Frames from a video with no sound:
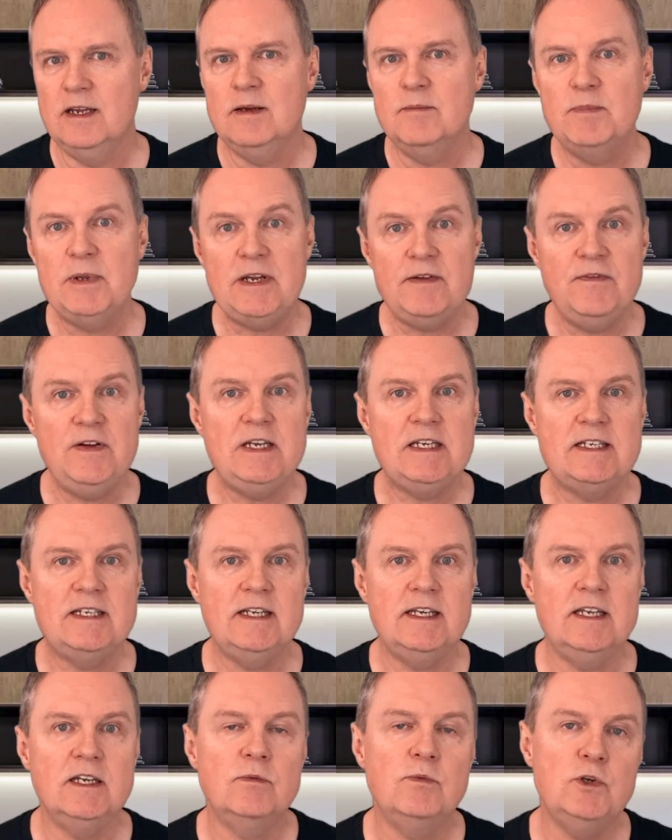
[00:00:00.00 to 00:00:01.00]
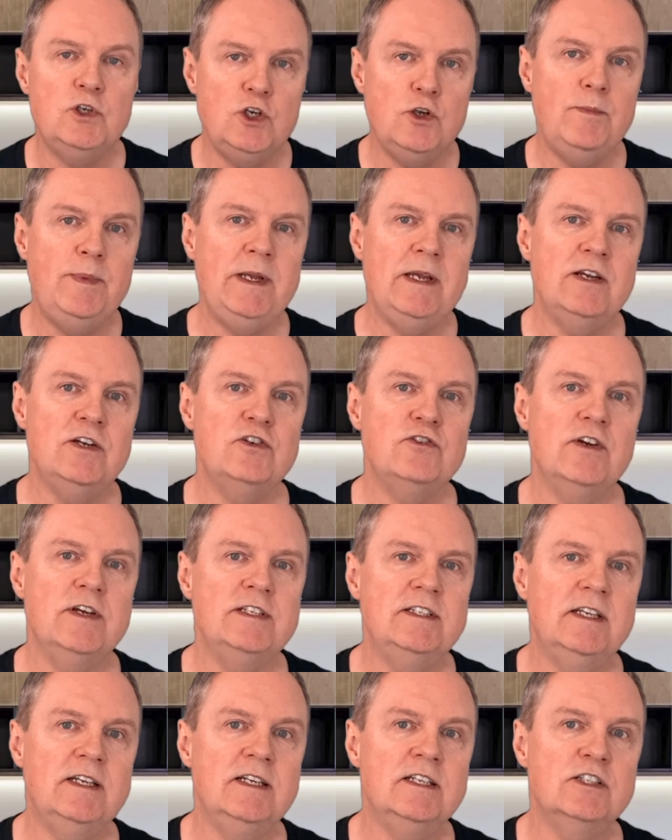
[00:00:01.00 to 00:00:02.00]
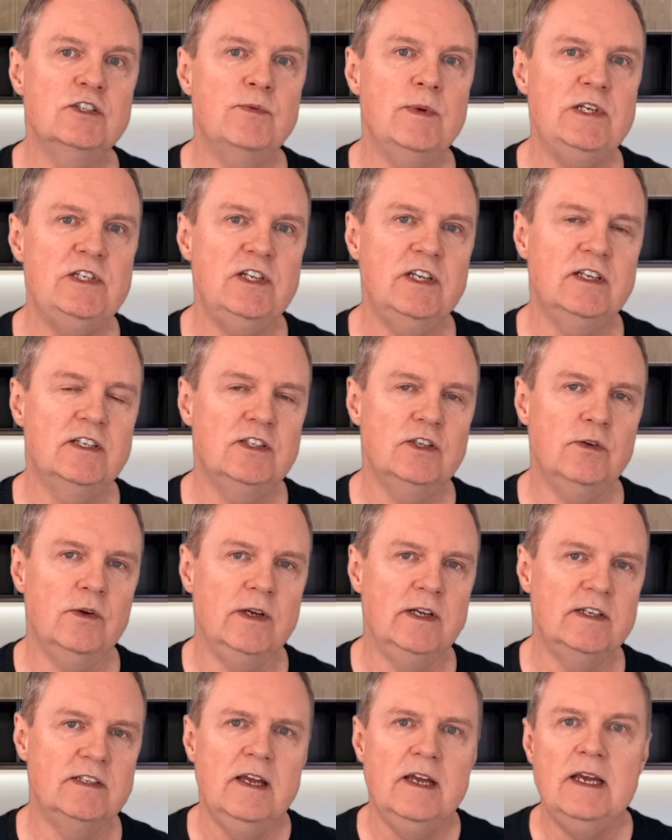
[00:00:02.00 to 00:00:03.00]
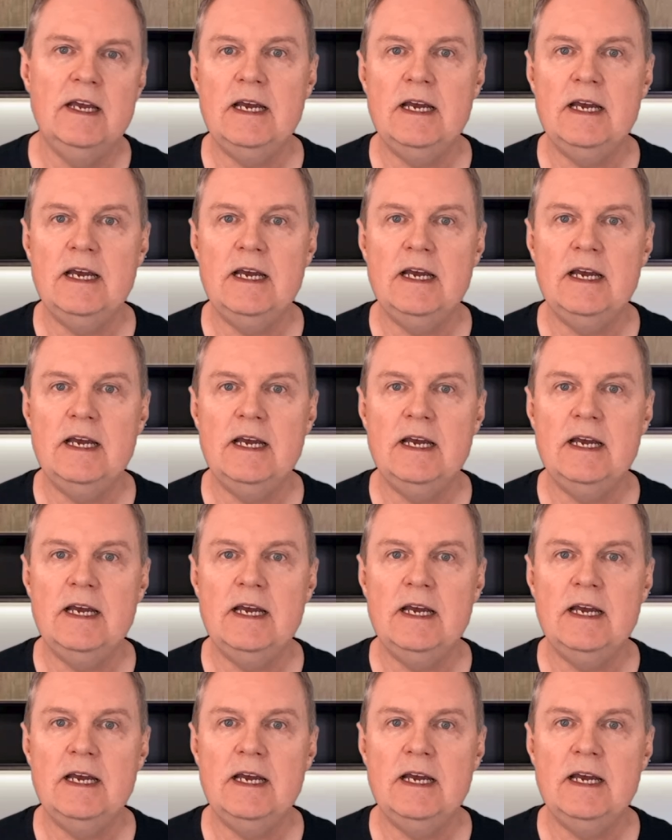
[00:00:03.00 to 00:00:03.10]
But if it did, would you be interested in switching to it?